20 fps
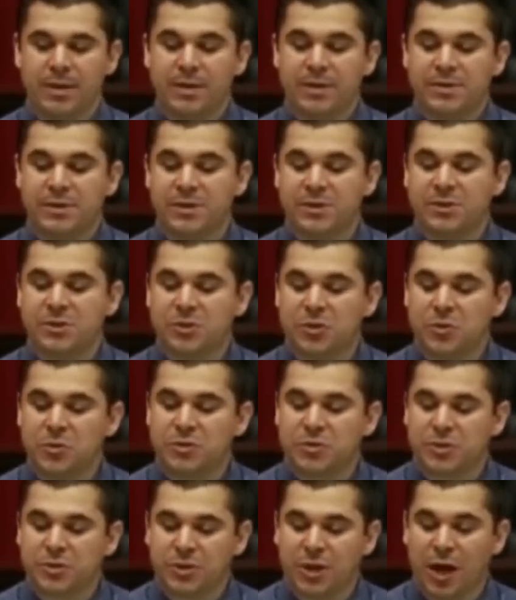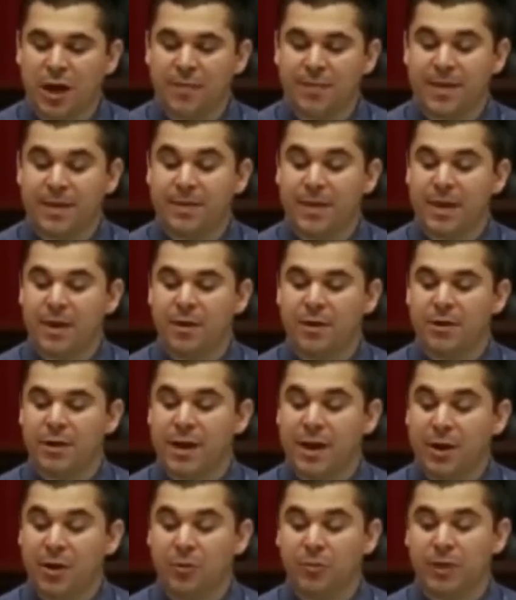Since students are taught that they are
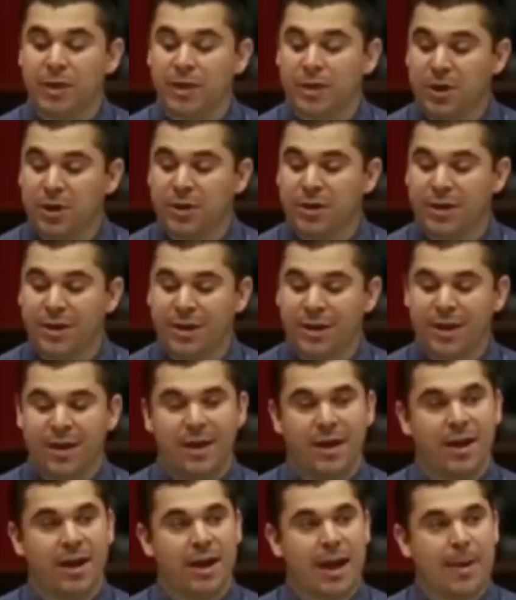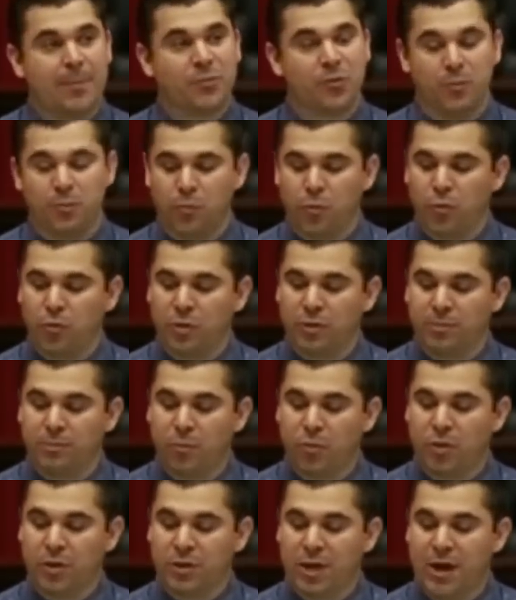inherently good and an absolute moral
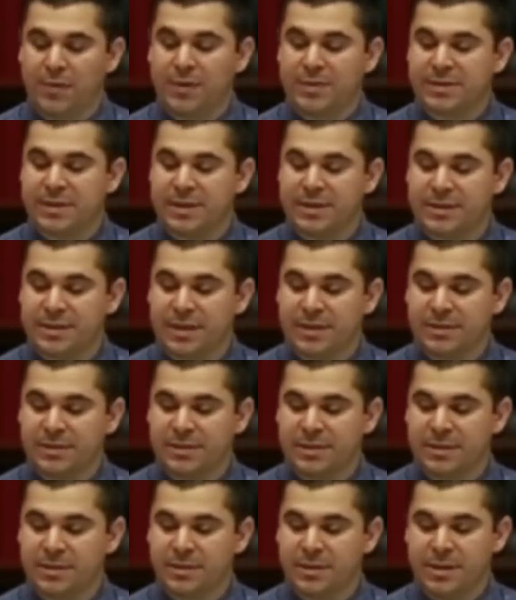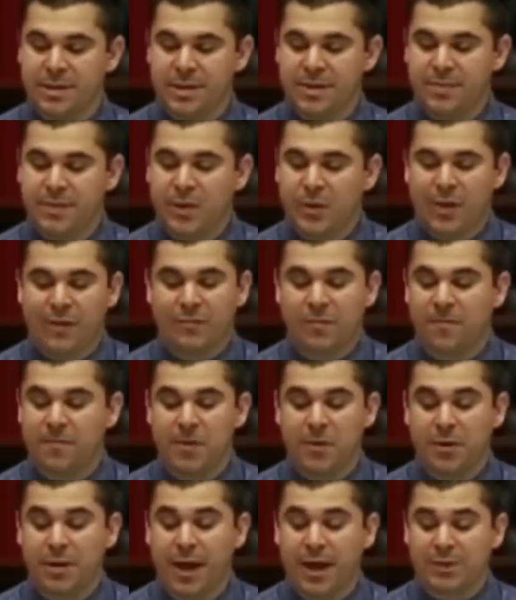law doesn't exist, they don't have to
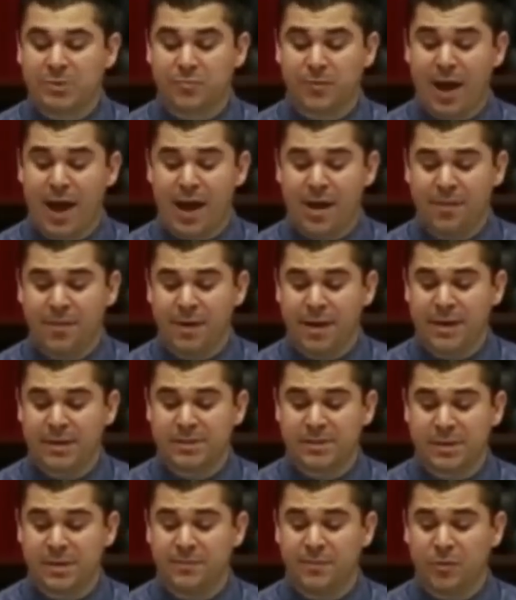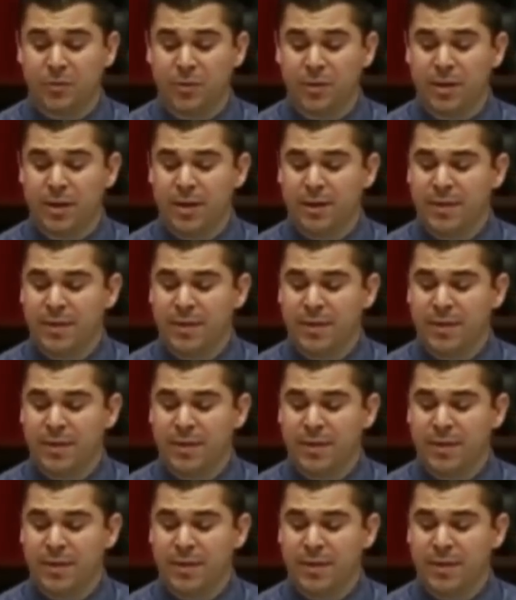fear God's wrath against evil.